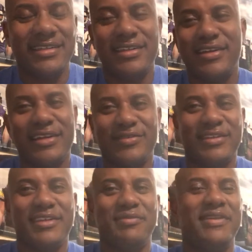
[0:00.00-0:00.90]
Y'all got to
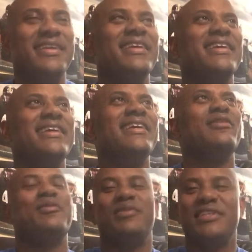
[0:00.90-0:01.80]
forgive
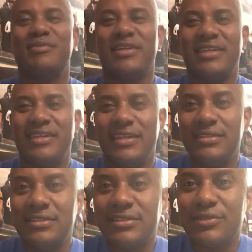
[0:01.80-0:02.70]
me. Biz Marquis,
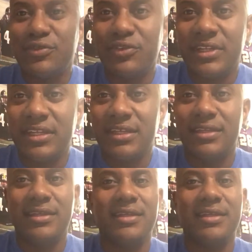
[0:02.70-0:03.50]
he's just a friend.